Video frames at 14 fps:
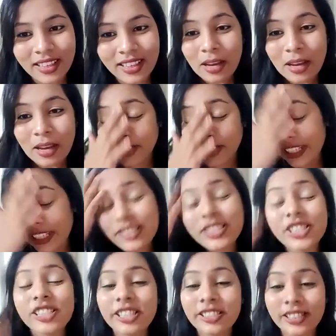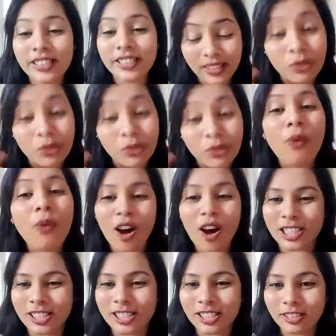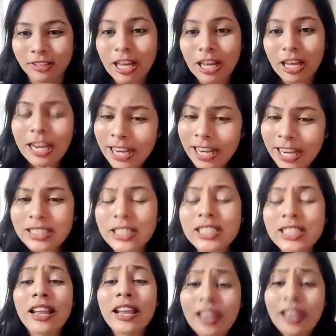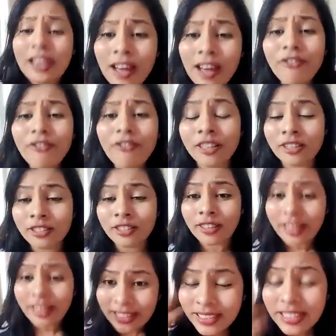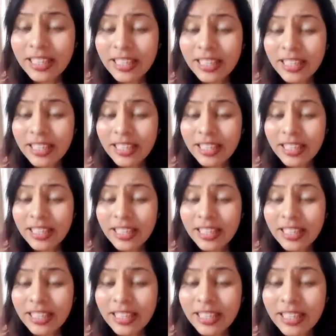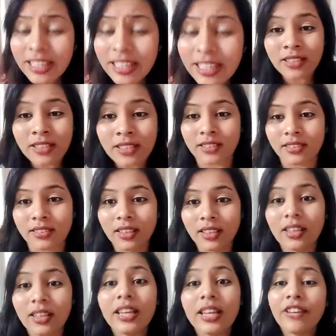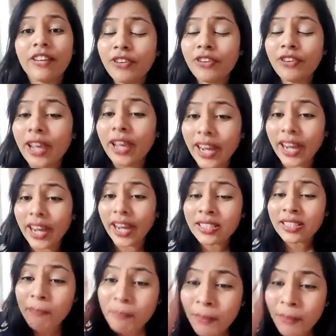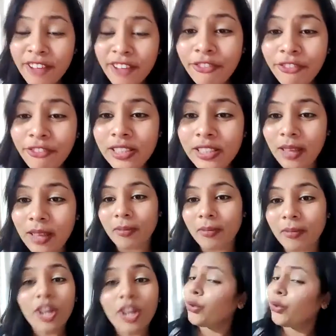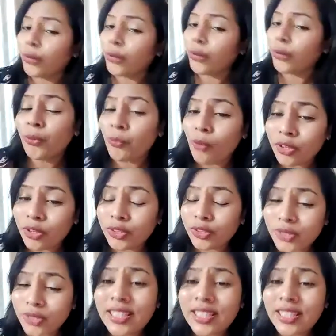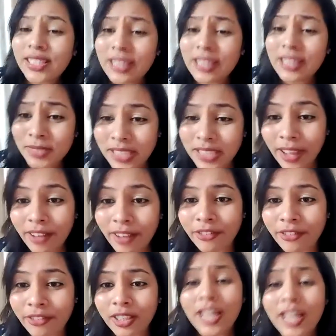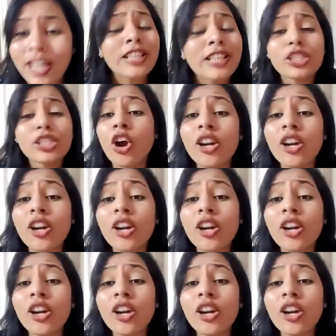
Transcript: The eternity is vast. Let's love one another. Let's love our enemies. If you hate them, pray for them. Don't you want to see them saved? It's not